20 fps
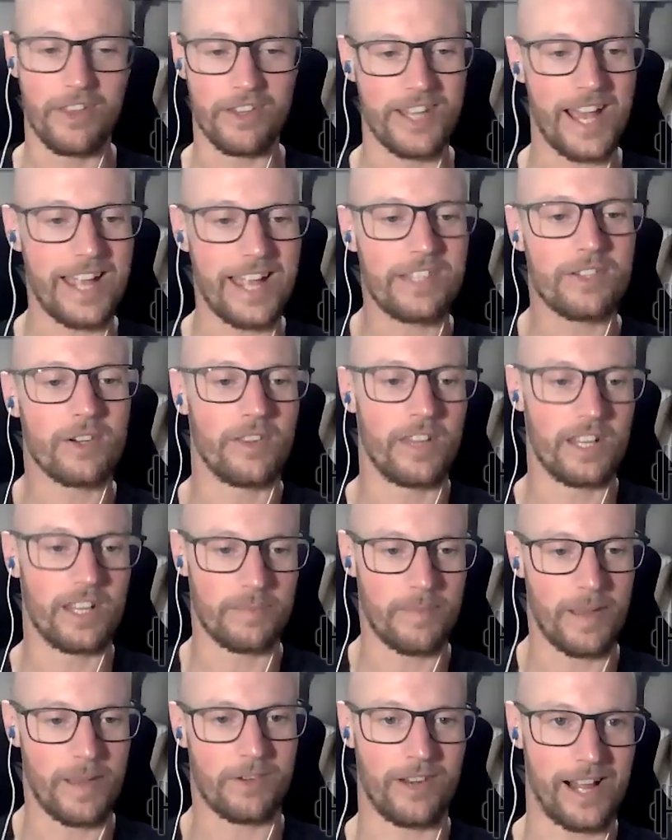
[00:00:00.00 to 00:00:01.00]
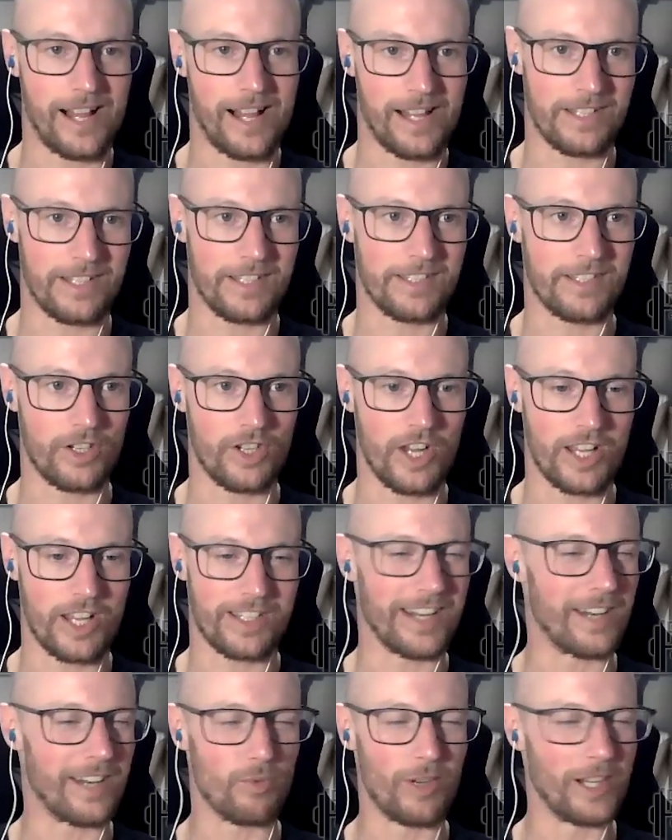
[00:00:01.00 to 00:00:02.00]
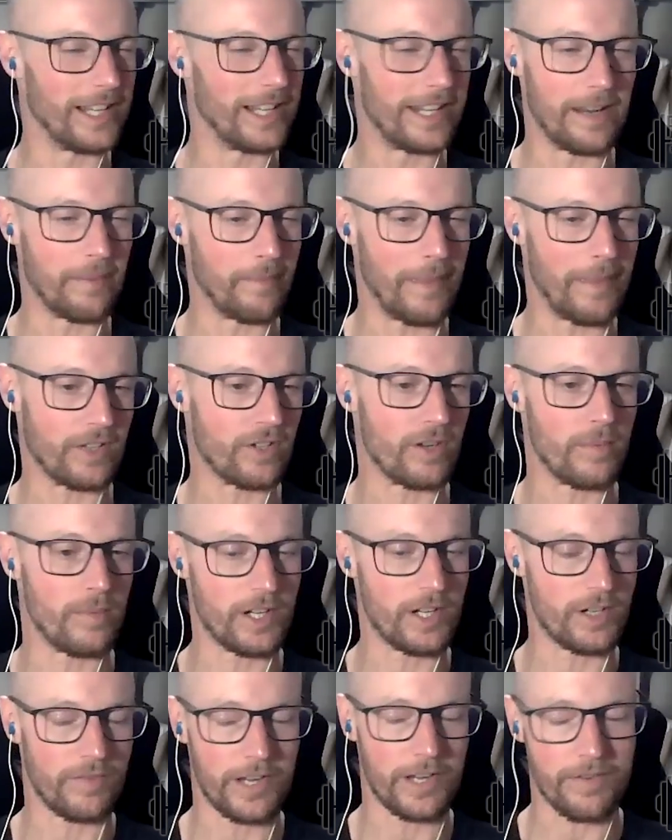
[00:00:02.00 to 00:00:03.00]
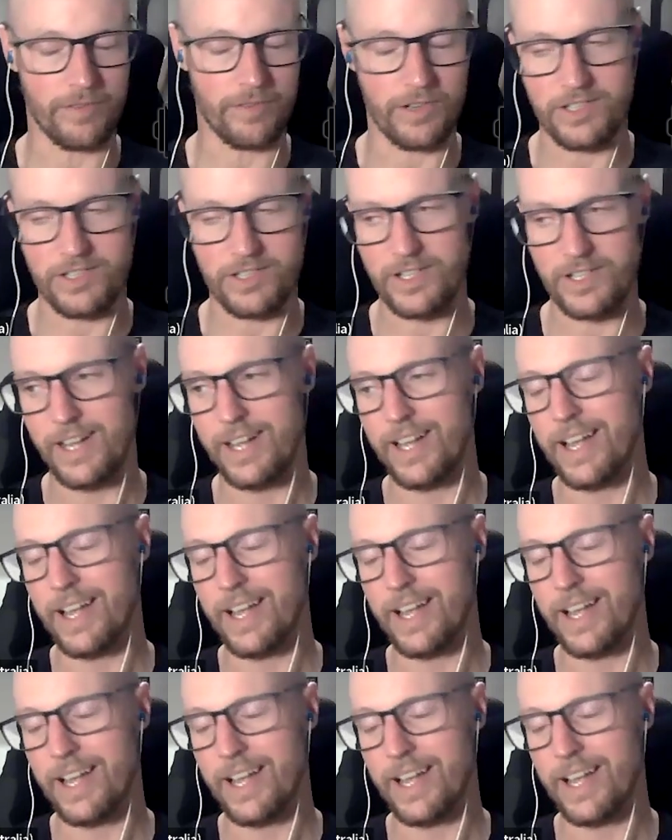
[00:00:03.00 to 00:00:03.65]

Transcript: the data in this meta-analysis suggested it really didn't make too much of a difference.